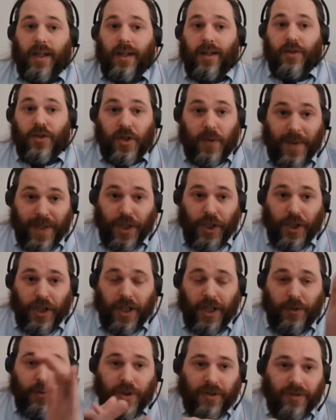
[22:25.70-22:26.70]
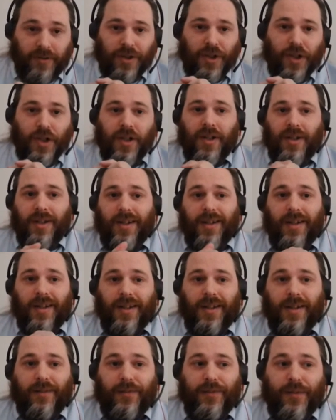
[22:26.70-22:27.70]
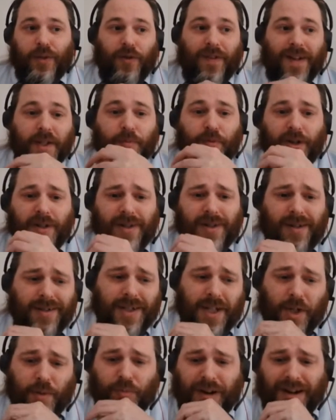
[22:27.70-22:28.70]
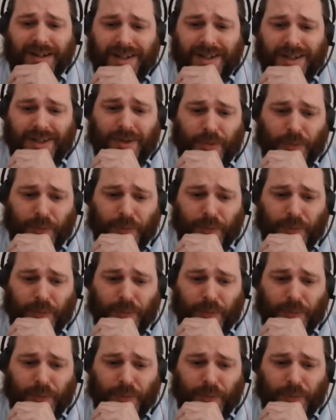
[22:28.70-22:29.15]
So in conclusion, for your enterprise architecture practice,